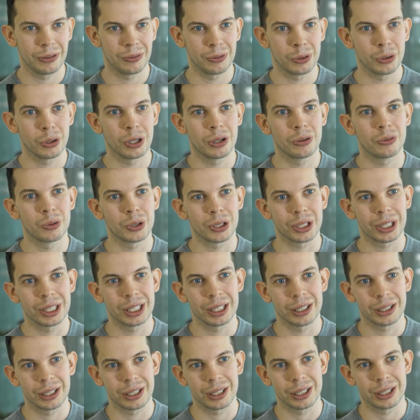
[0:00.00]
you are
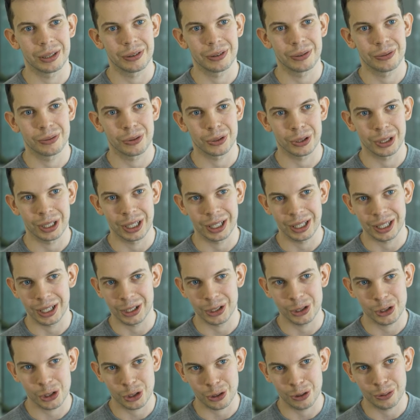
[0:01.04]
working for a
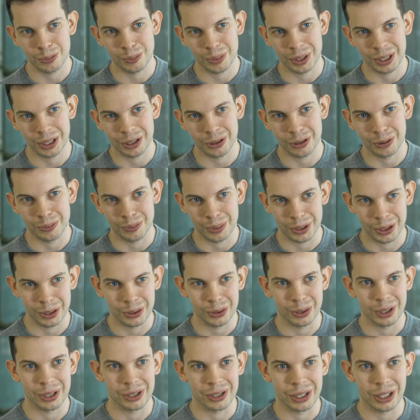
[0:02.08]
large company
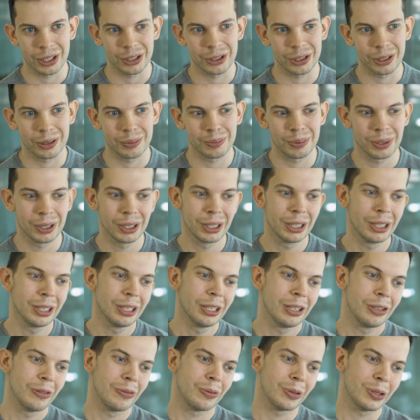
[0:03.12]
compared to a startup,
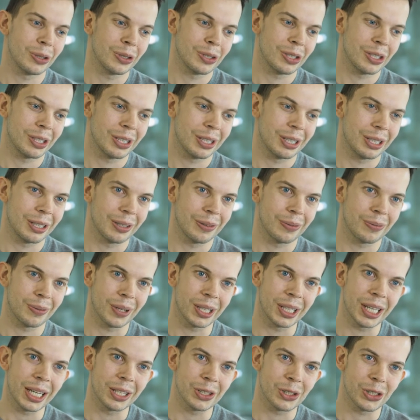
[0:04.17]
first,
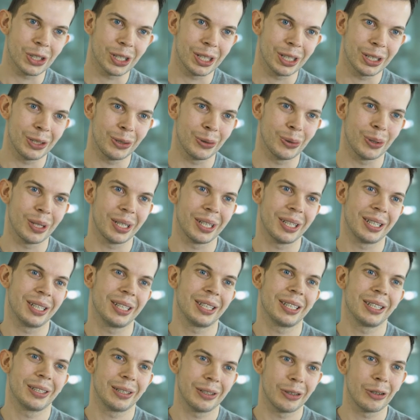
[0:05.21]
financially, you
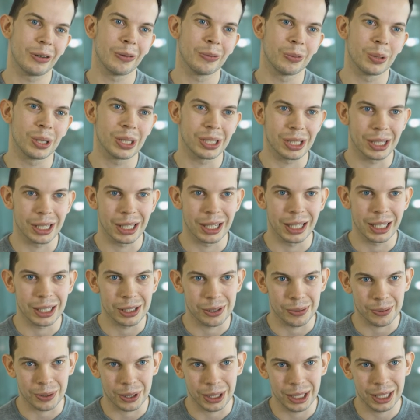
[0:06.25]
are obviously
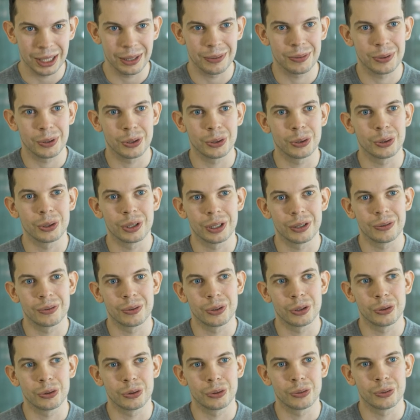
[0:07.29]
less free. If
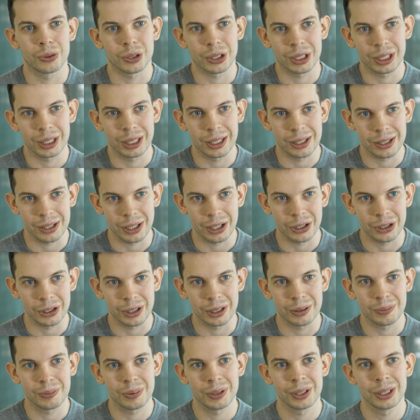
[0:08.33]
you work in a
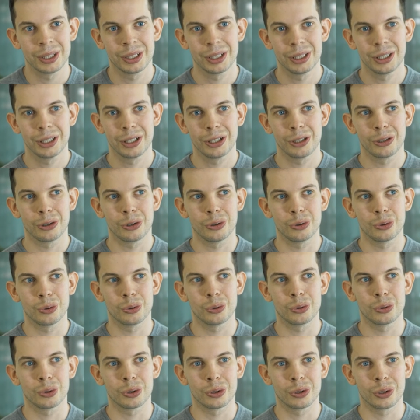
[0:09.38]
startup,
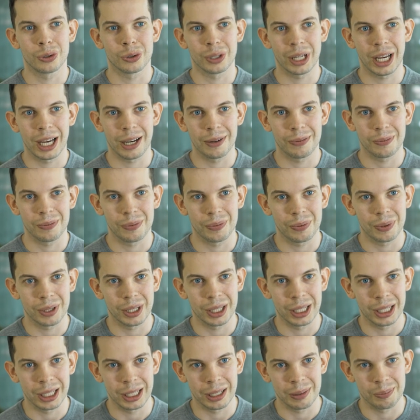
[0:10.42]
you don't have
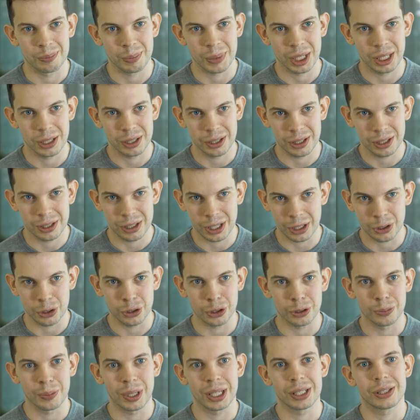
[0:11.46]

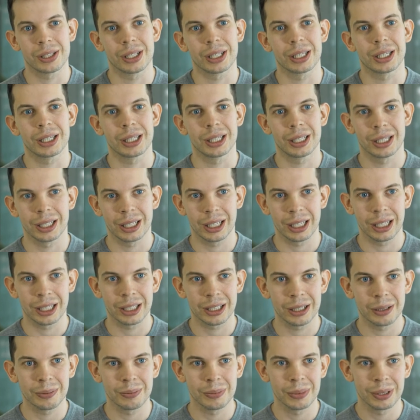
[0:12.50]
secure basic
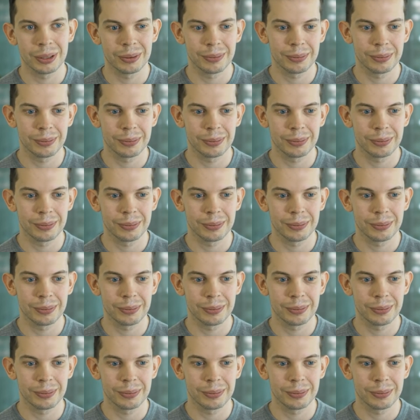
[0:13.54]
income,